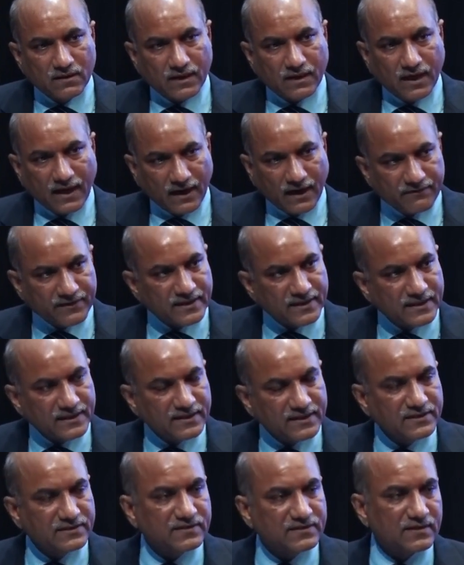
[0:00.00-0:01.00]
having
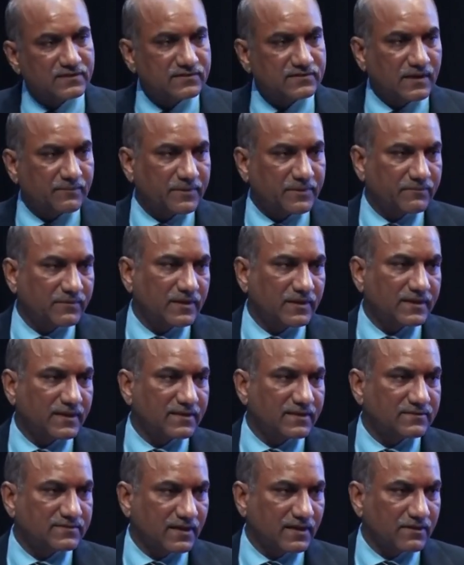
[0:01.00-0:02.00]
indigenous capability
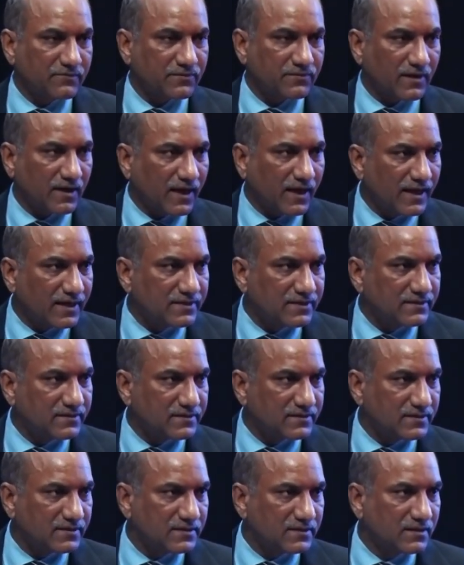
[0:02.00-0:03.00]
and self-reliant
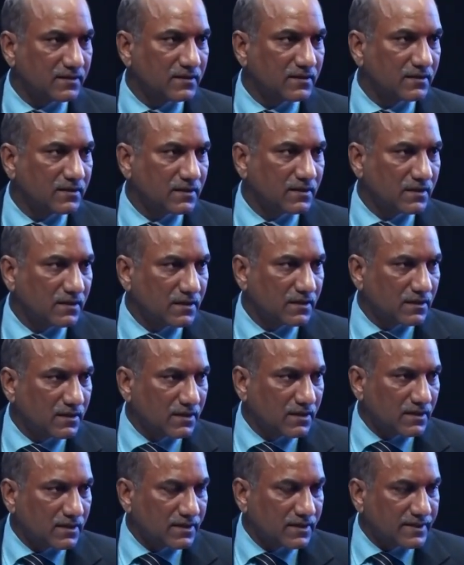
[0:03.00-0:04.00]
in
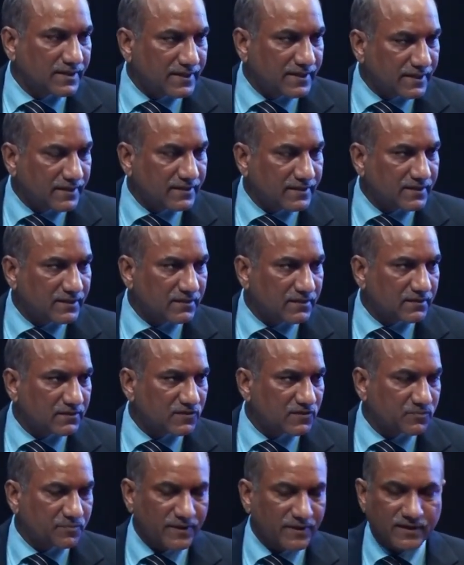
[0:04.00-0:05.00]
creating
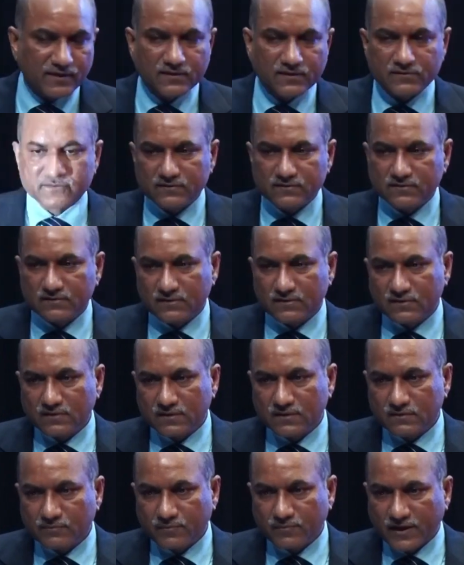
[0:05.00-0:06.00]
spares,
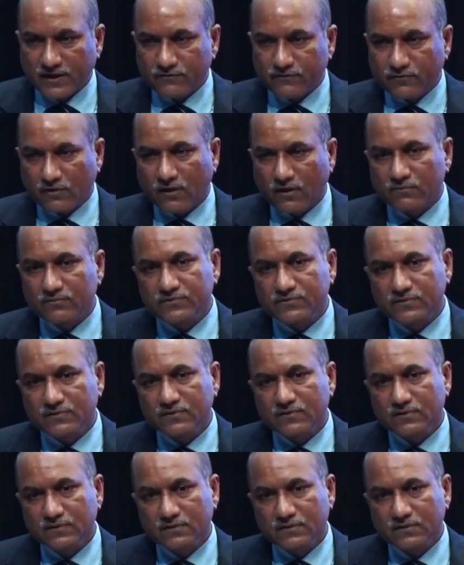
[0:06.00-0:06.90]
platforms,